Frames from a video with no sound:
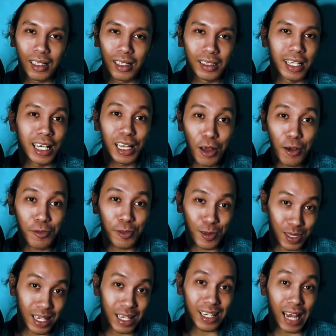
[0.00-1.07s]
they love to
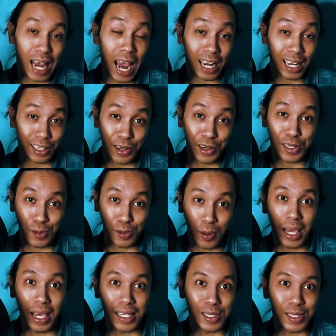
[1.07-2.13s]
see the actor's
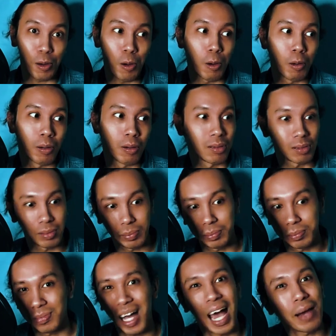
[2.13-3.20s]
face, so
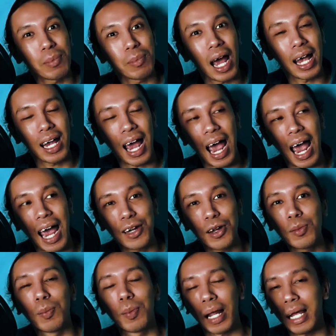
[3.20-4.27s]
I
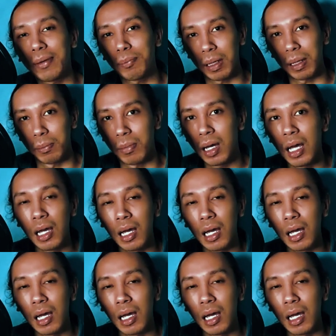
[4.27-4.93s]
don't blame them.